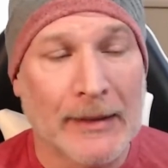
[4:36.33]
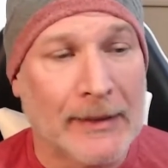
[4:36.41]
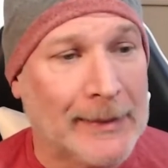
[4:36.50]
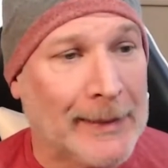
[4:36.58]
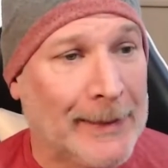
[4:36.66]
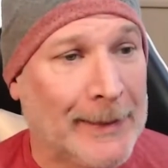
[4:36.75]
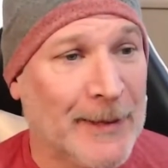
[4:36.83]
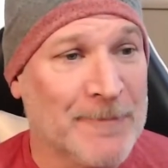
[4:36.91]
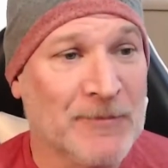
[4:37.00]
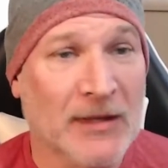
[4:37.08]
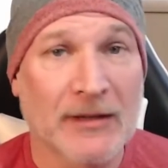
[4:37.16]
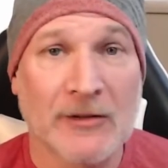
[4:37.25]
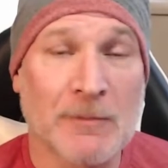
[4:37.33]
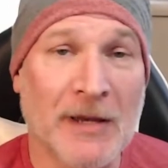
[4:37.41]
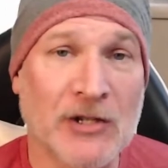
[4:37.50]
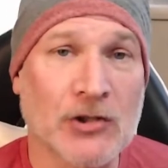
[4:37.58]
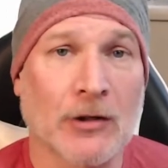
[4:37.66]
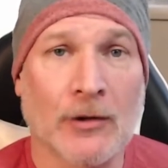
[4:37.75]
Uh, just make
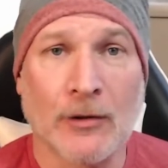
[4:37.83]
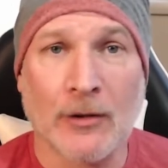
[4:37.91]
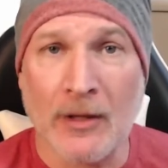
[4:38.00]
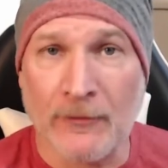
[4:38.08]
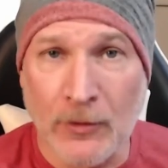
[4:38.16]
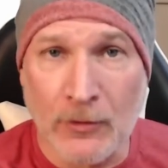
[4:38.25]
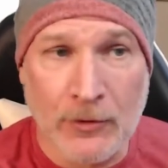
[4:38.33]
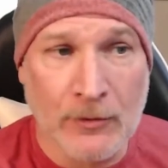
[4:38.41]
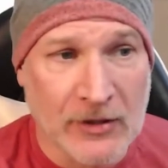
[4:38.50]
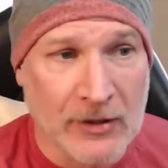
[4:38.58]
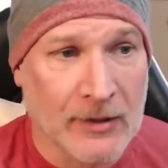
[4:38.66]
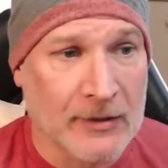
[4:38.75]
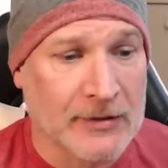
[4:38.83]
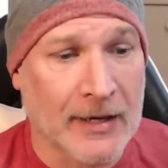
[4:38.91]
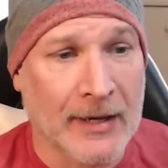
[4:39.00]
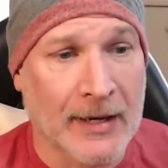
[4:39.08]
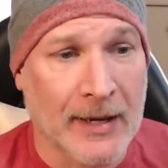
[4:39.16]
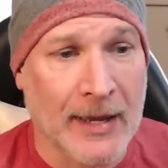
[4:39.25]
sure if you're using,
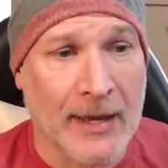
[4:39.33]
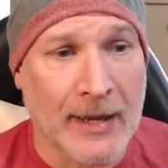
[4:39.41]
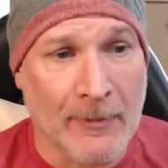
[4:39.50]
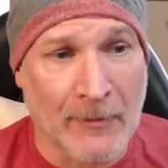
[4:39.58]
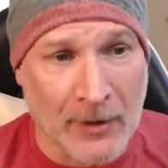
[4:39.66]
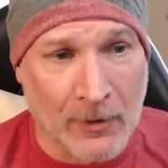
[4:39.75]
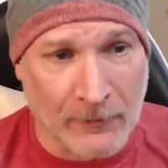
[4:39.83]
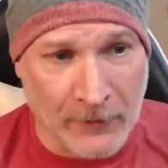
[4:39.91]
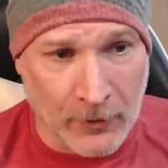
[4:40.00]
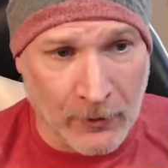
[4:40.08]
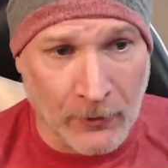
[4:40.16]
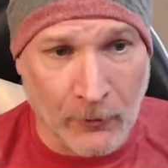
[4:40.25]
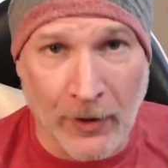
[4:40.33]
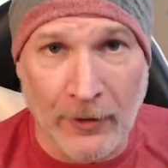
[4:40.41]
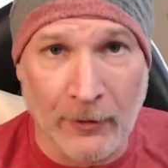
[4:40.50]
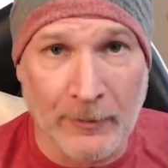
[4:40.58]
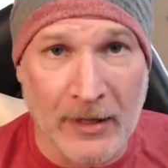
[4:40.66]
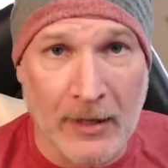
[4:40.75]
say, a microphone, whether
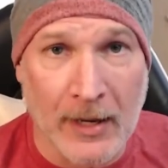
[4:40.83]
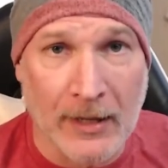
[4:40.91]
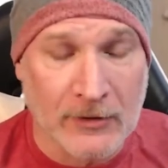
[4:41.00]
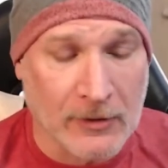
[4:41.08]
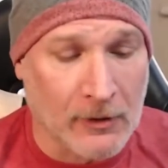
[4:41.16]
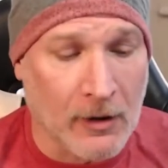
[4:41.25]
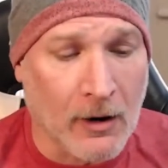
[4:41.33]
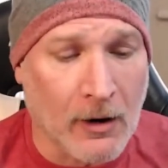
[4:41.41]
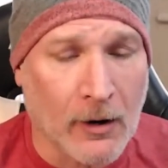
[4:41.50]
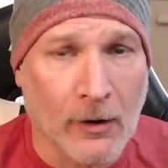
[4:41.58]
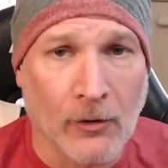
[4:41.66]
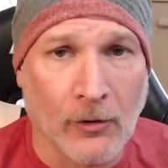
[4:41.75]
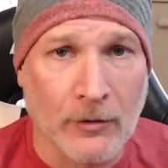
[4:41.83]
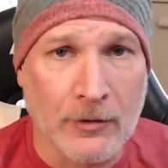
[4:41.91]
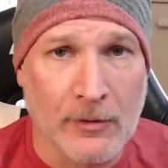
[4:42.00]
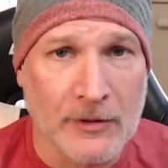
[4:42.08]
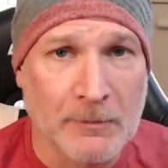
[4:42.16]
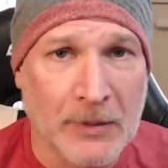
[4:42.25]
it be X L R or U
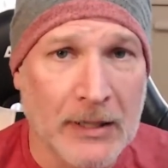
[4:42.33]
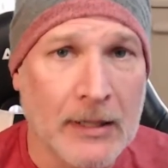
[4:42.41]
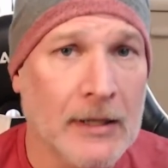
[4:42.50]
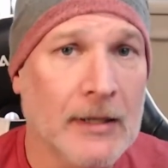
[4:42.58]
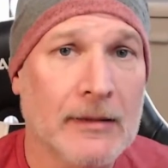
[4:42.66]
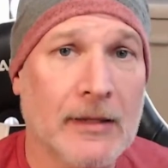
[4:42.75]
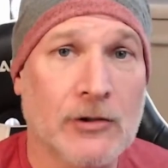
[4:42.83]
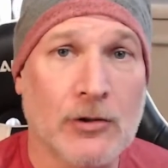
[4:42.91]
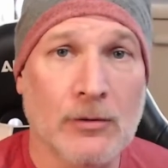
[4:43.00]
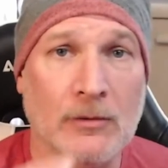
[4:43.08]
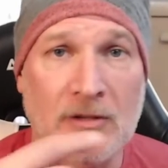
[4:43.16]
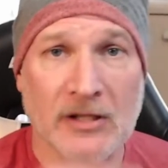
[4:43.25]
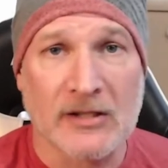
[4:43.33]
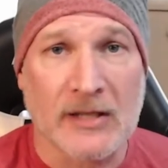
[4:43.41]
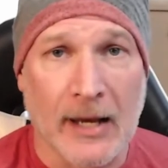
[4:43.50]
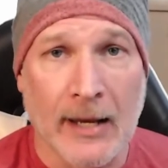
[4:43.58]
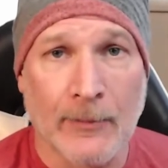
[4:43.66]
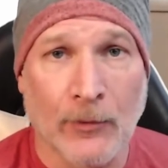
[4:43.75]
S B, that you
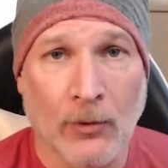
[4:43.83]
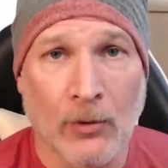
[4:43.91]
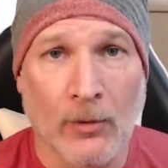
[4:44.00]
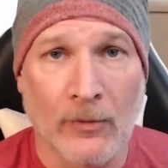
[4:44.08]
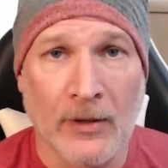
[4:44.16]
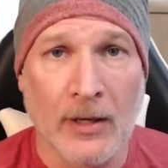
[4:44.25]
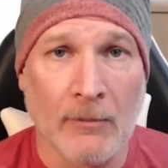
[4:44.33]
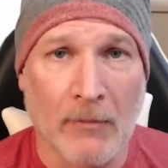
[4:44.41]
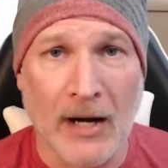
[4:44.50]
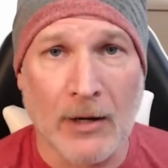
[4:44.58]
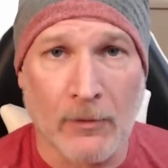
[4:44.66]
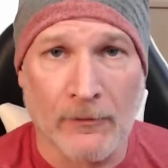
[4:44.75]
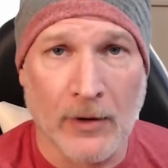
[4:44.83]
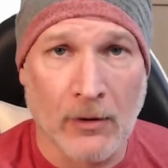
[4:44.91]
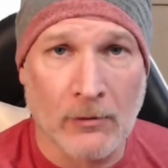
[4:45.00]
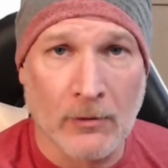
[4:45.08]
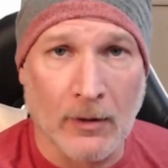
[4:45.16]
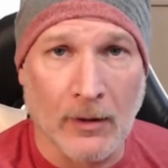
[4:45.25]
disable the
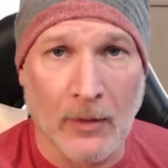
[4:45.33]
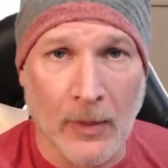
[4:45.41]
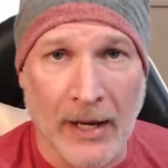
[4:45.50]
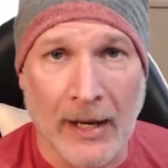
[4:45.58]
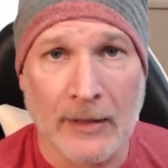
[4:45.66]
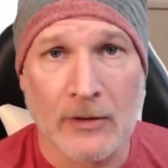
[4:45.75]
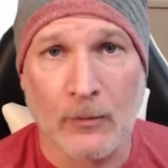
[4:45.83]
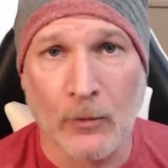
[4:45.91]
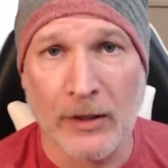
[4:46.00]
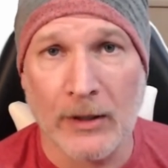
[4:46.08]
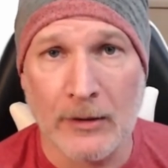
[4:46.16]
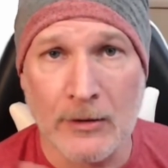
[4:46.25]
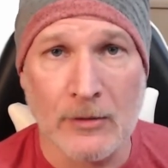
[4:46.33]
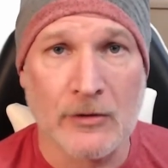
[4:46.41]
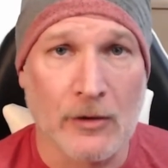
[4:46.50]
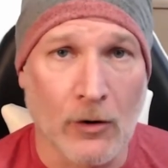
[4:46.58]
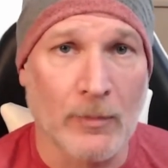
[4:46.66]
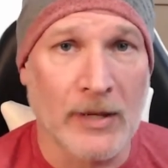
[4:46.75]
microphone on that when
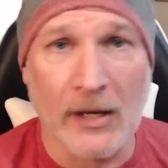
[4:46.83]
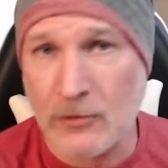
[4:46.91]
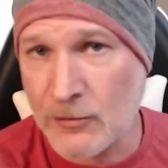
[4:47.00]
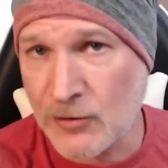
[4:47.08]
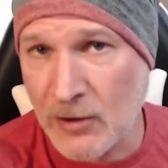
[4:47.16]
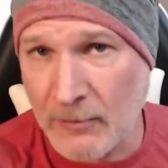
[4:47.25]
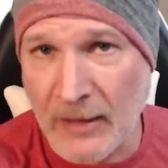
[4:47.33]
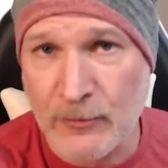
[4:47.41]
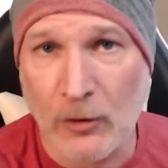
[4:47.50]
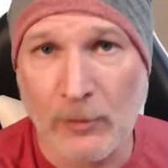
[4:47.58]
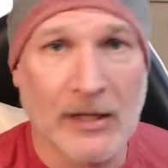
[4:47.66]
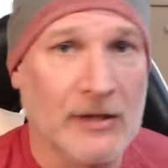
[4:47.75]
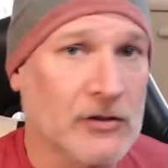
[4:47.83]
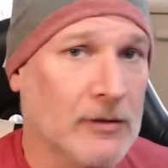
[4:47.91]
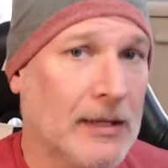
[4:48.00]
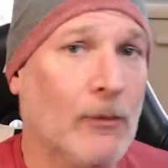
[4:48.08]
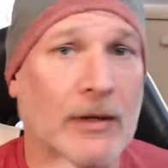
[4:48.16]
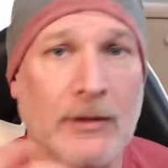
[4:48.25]
using O B S or Streamlabs O B S, so
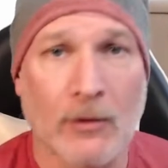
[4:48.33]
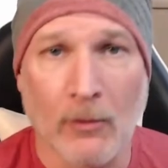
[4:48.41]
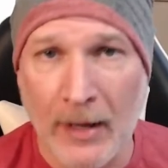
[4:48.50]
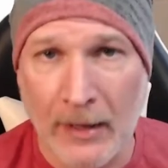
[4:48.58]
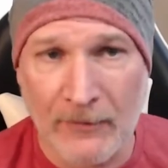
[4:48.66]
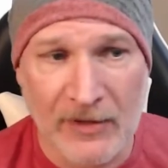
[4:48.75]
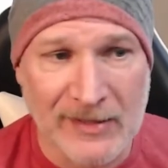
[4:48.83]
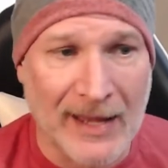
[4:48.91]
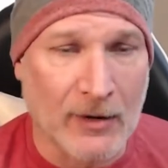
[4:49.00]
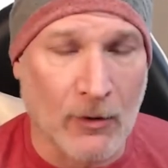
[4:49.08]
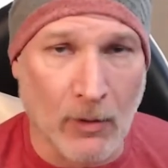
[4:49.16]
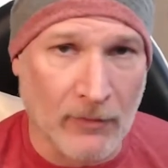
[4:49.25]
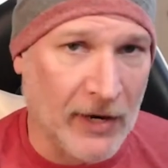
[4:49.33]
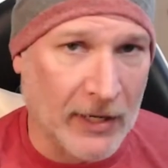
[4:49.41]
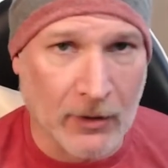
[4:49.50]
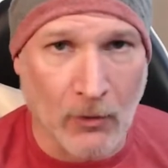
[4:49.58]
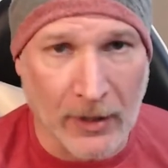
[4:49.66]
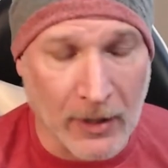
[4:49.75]
that way you don't have this echo effect
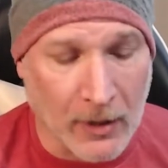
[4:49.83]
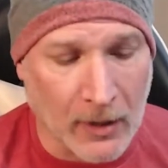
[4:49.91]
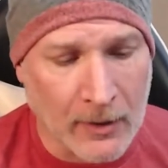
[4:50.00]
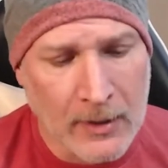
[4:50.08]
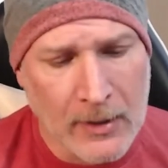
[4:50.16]
going on.